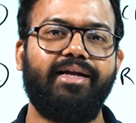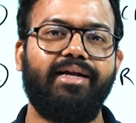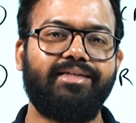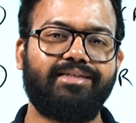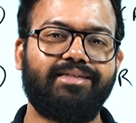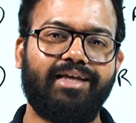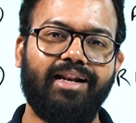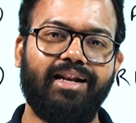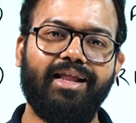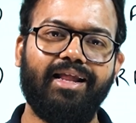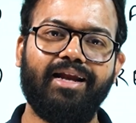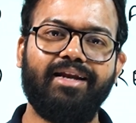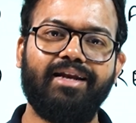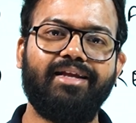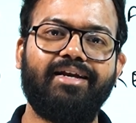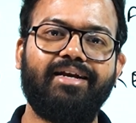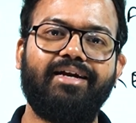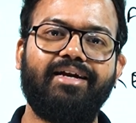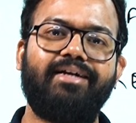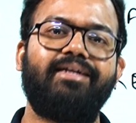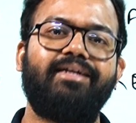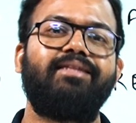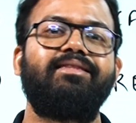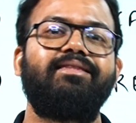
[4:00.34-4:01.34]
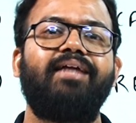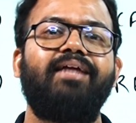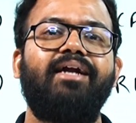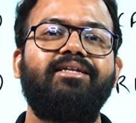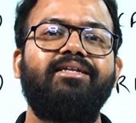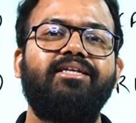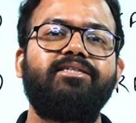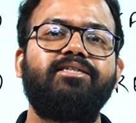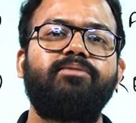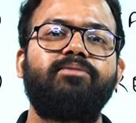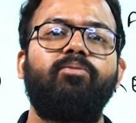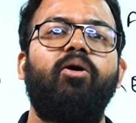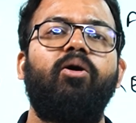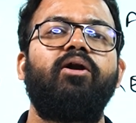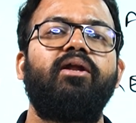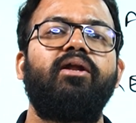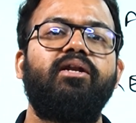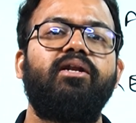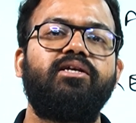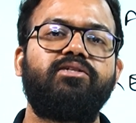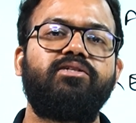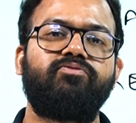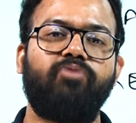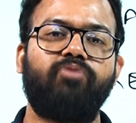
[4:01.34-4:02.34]
is clearly written that this
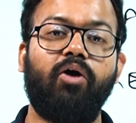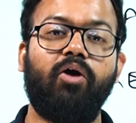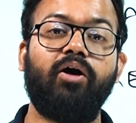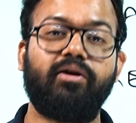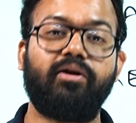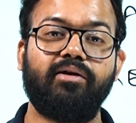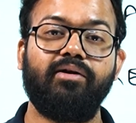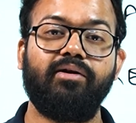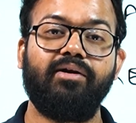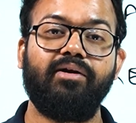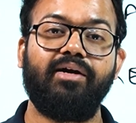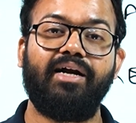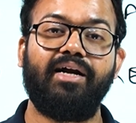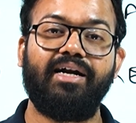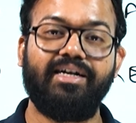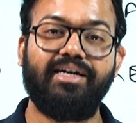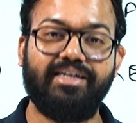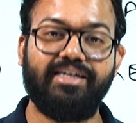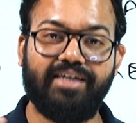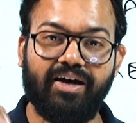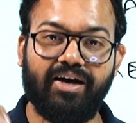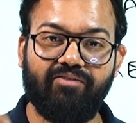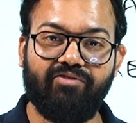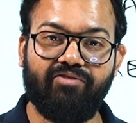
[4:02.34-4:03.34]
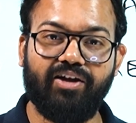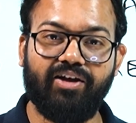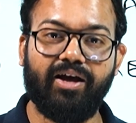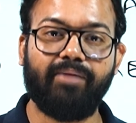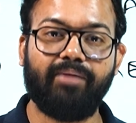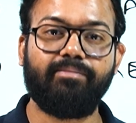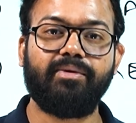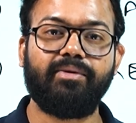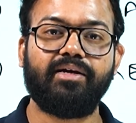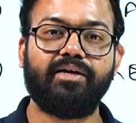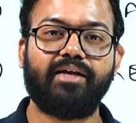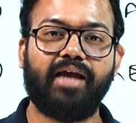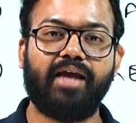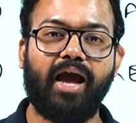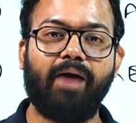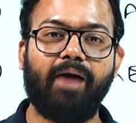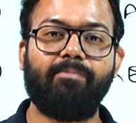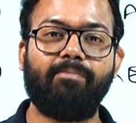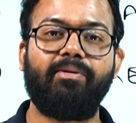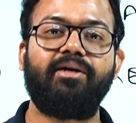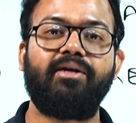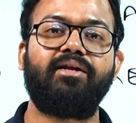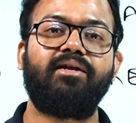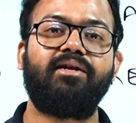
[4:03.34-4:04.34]
model is for developed
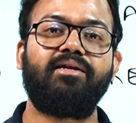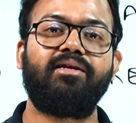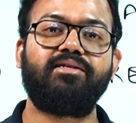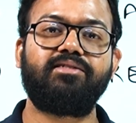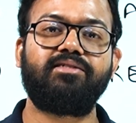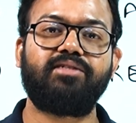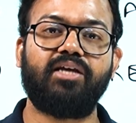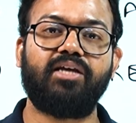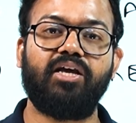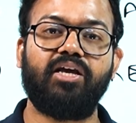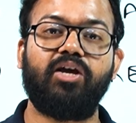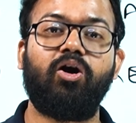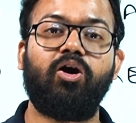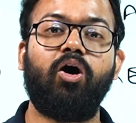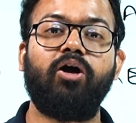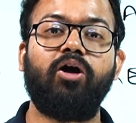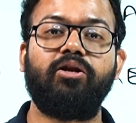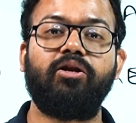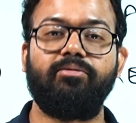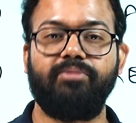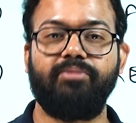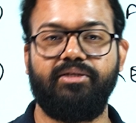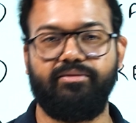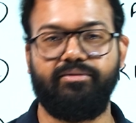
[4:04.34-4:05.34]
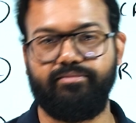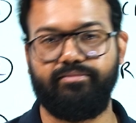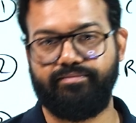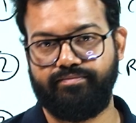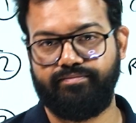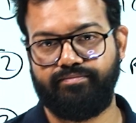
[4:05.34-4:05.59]
capitalist economy.